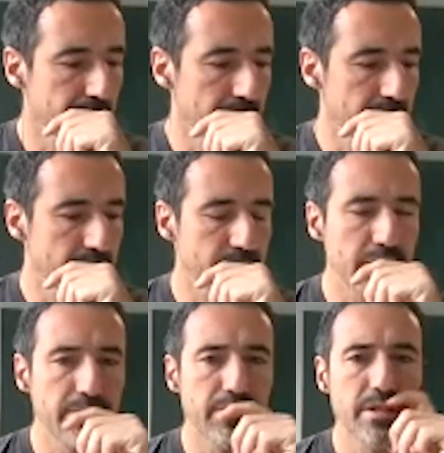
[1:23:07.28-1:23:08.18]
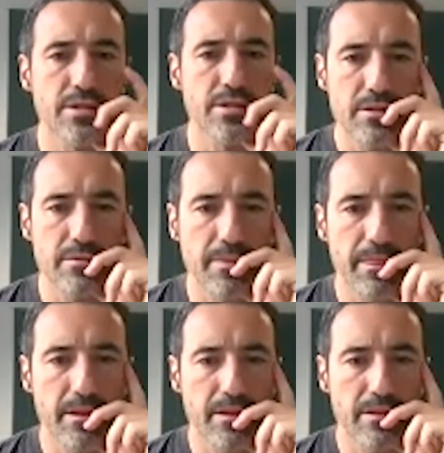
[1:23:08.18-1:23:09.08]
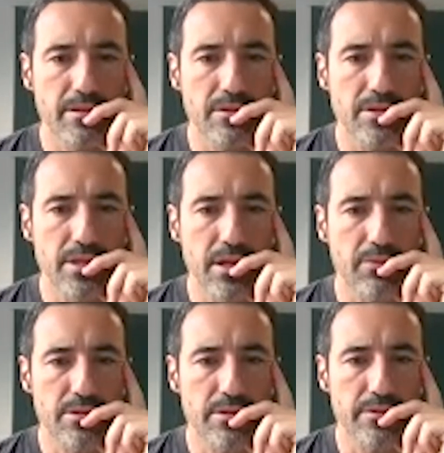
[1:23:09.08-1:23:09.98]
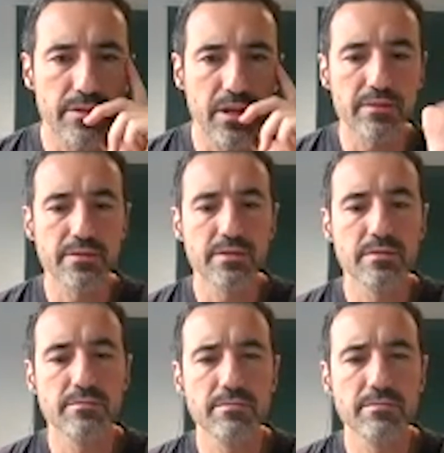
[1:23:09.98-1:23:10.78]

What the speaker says: Then a definition, a sequence of graphs